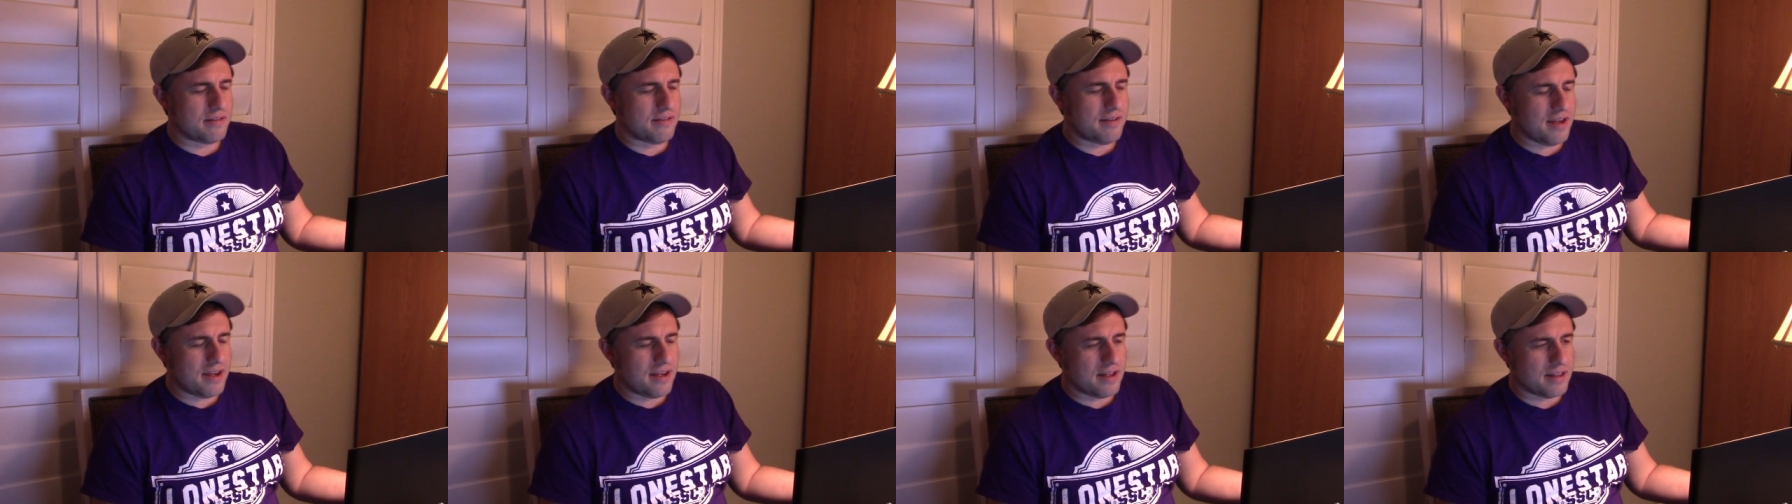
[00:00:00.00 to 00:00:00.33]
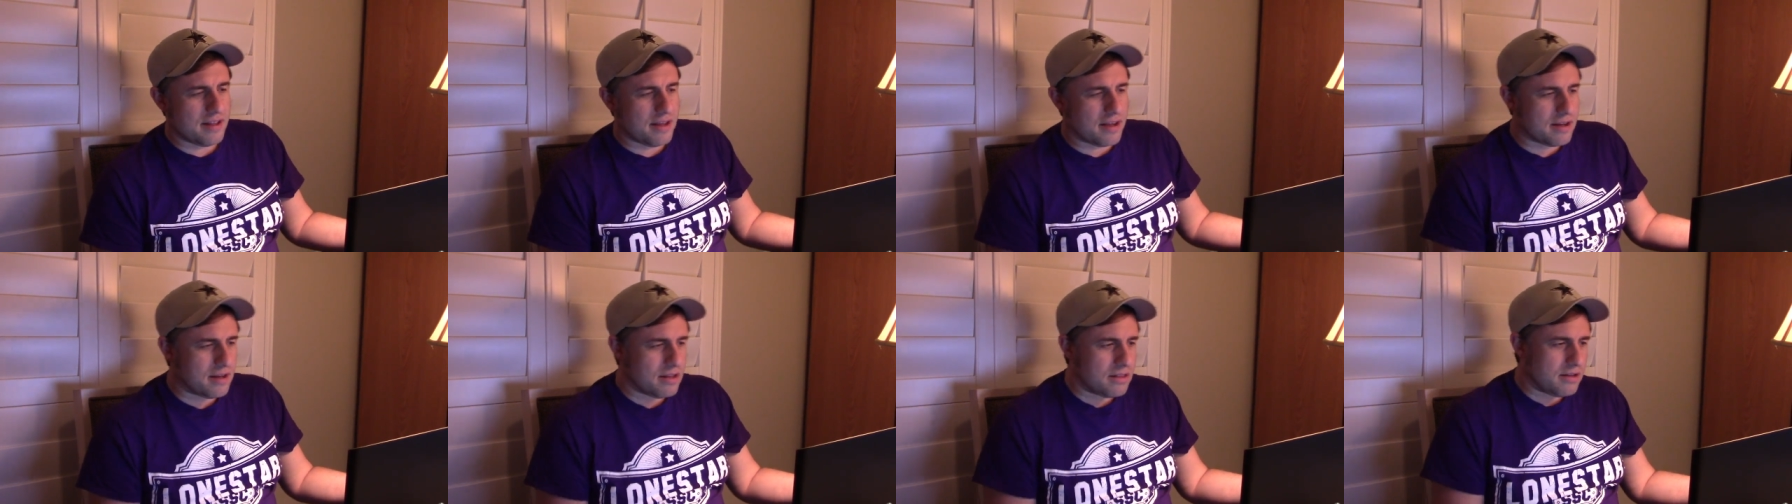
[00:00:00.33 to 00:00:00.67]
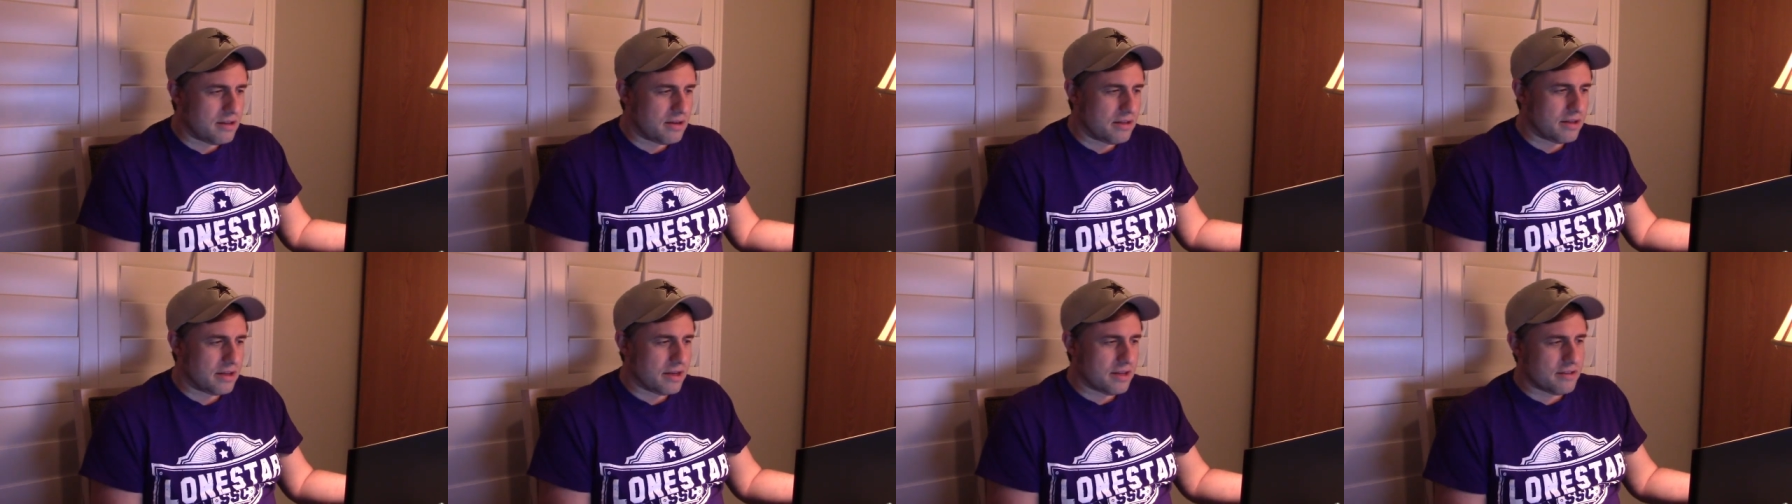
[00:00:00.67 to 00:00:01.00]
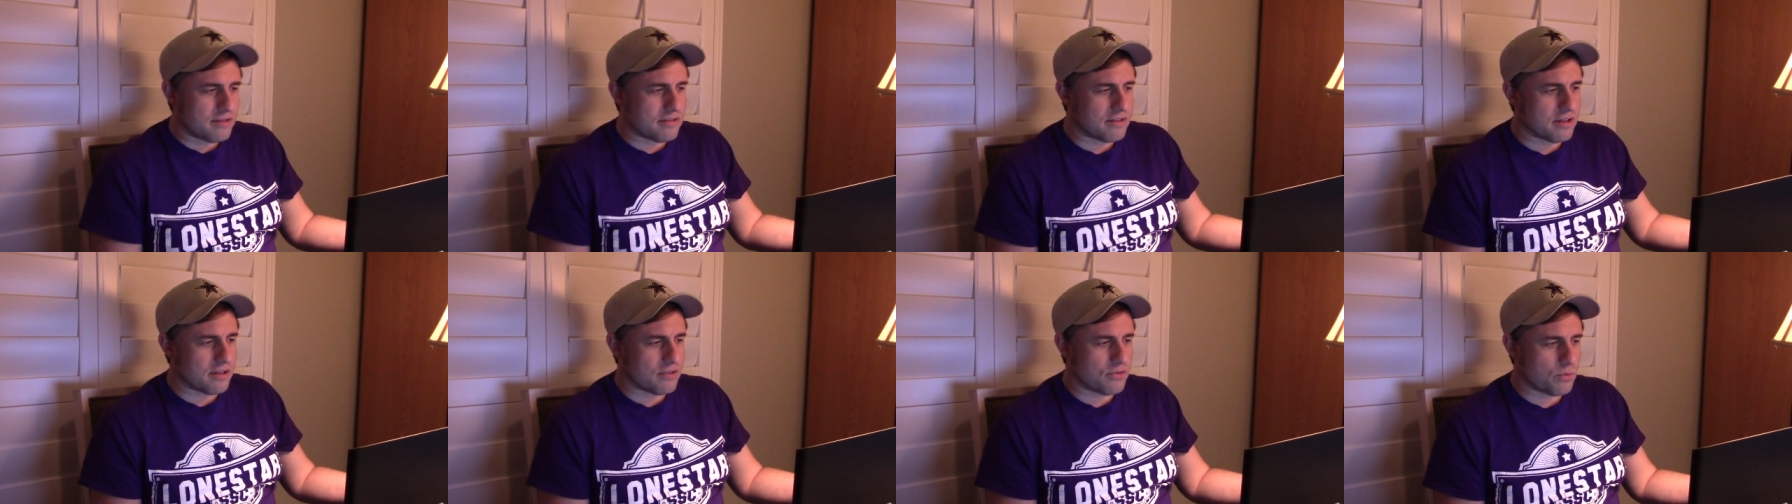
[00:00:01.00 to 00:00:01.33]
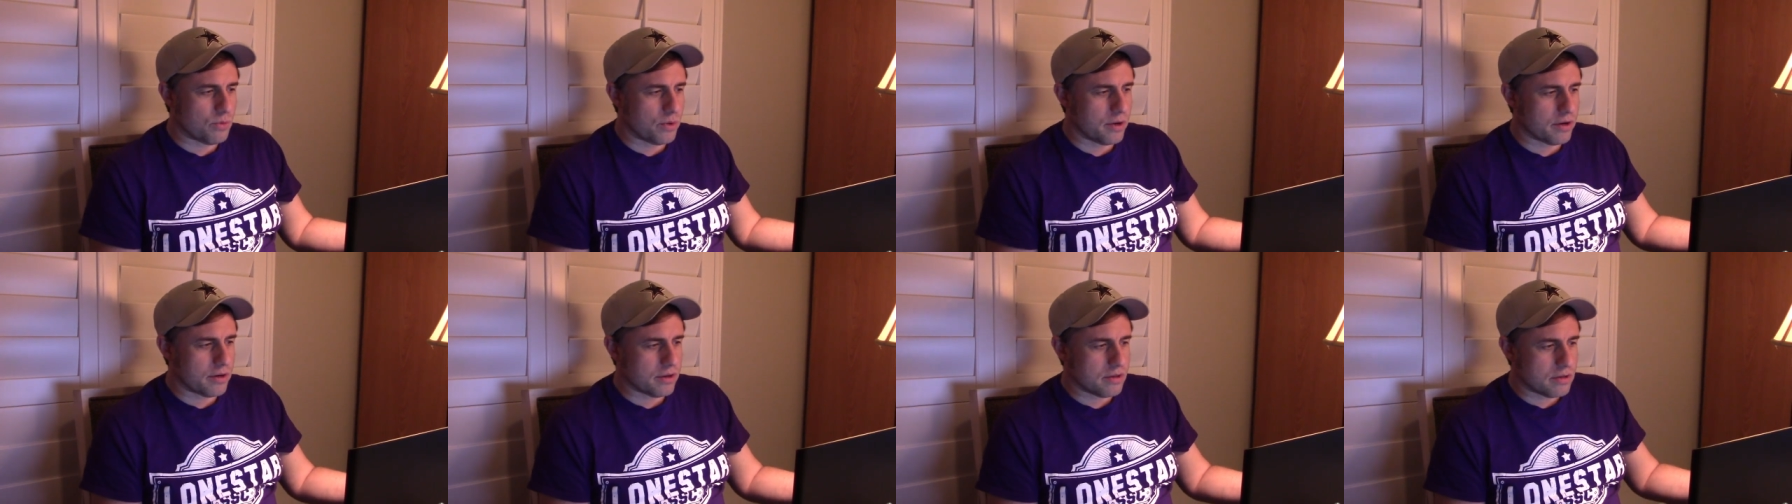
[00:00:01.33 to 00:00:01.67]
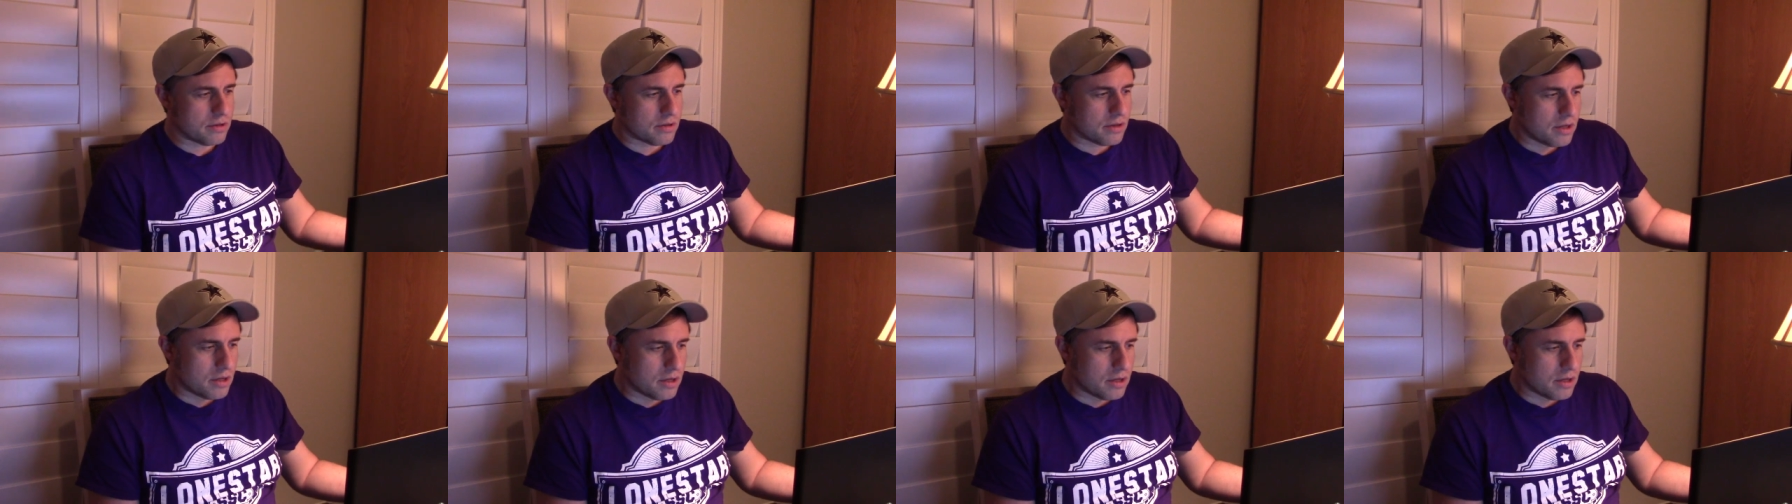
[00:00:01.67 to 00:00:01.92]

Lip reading: taking like a little instance where, you